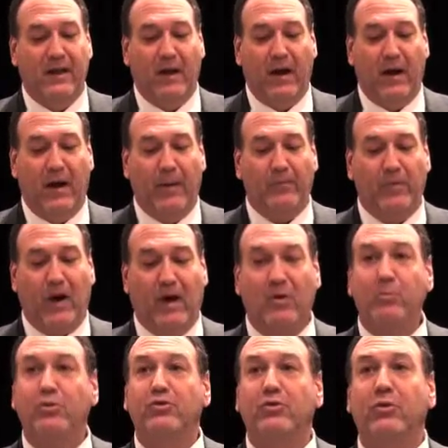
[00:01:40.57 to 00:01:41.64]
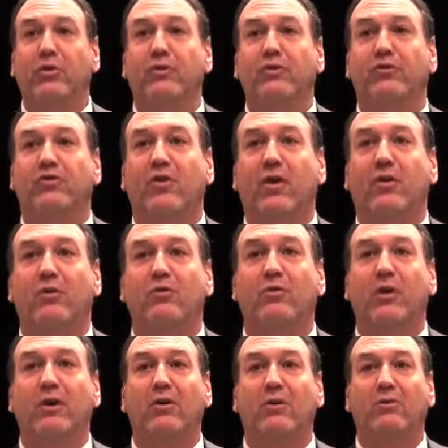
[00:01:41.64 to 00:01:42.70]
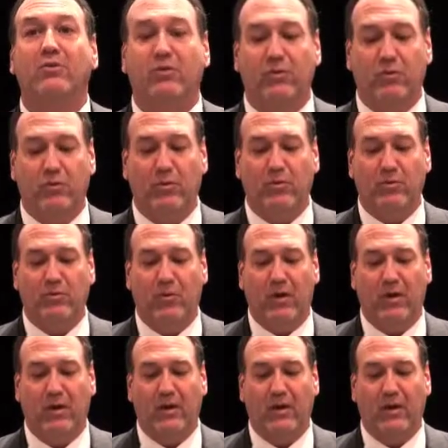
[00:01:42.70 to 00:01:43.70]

Honorable Judith Fitzgerald, who I know is in the room as well,